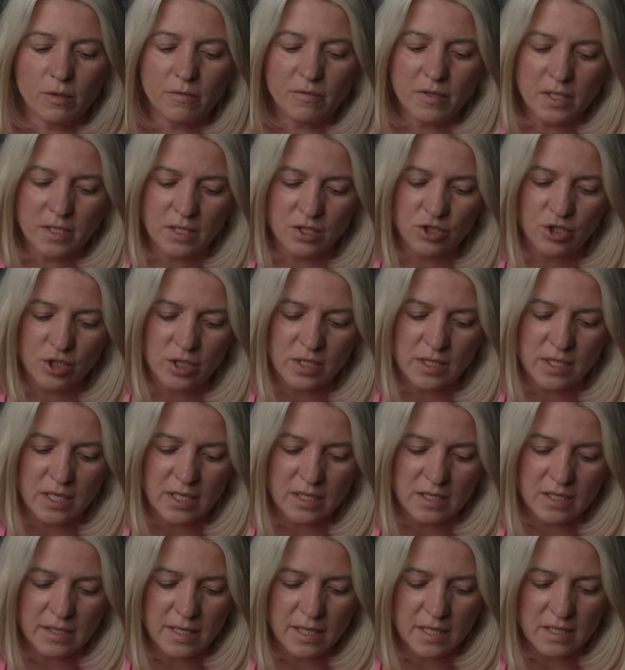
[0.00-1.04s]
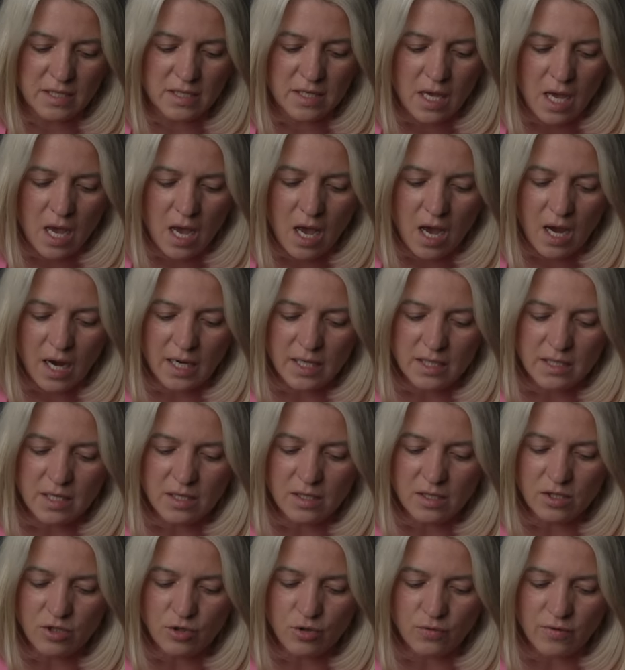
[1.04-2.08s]
of it, it just says this. I see
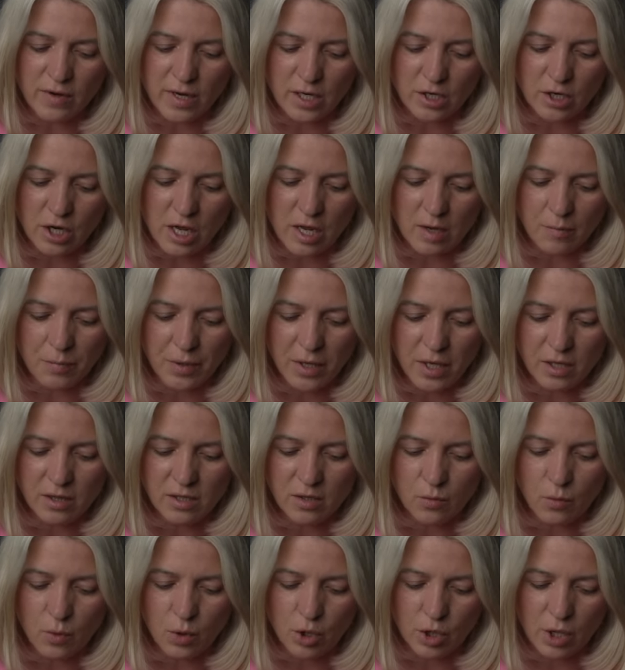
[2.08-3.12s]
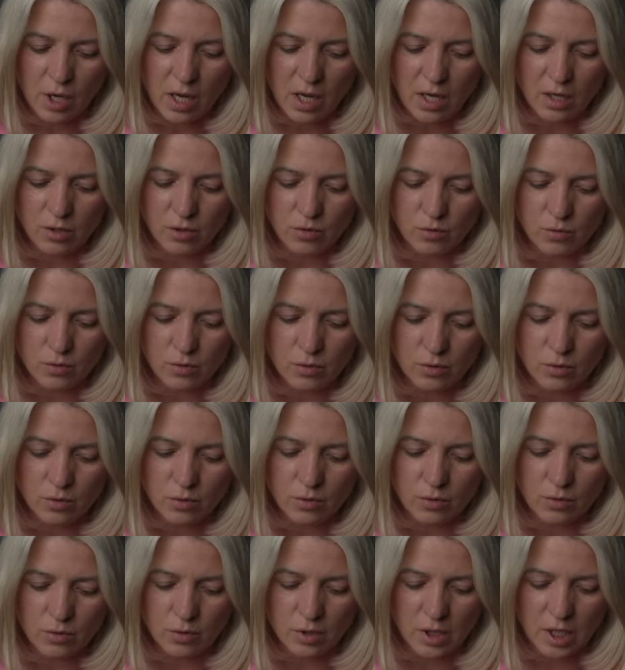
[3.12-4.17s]
that you've already appealed the warning
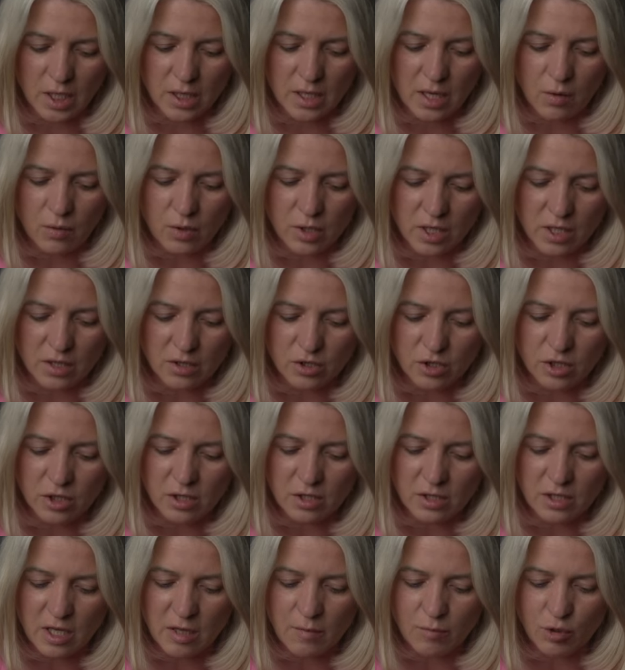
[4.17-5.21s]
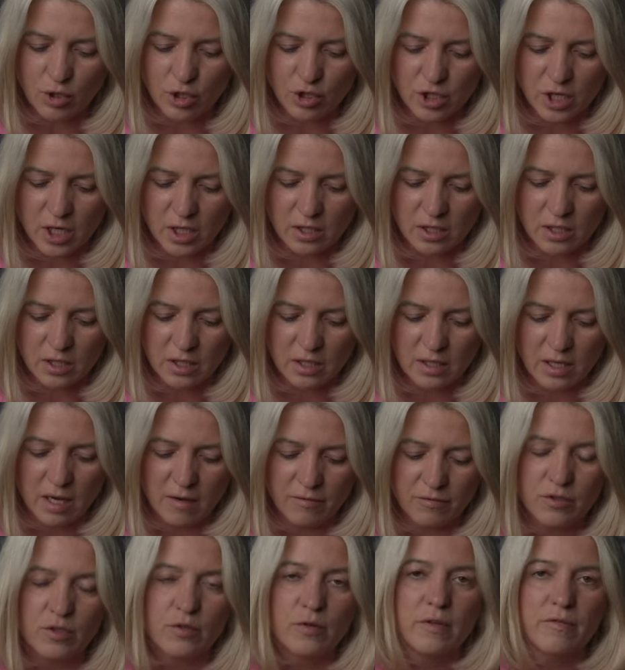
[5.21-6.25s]
and our internal team rejected it
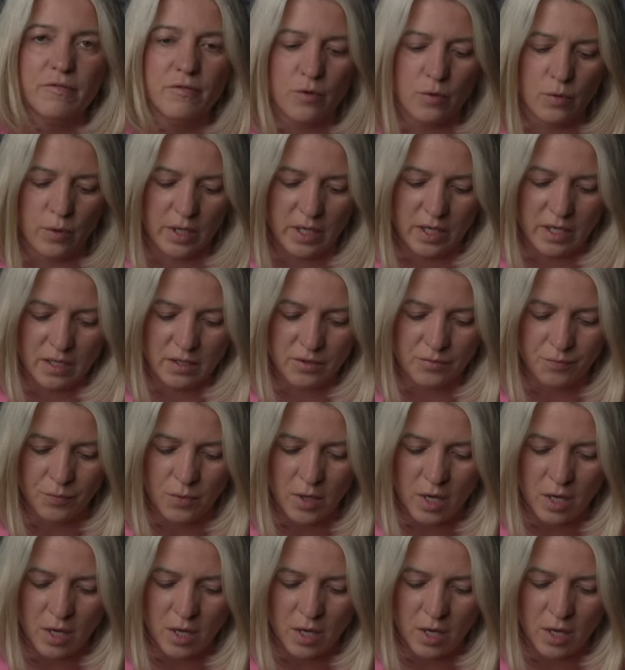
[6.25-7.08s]
after reviewing it.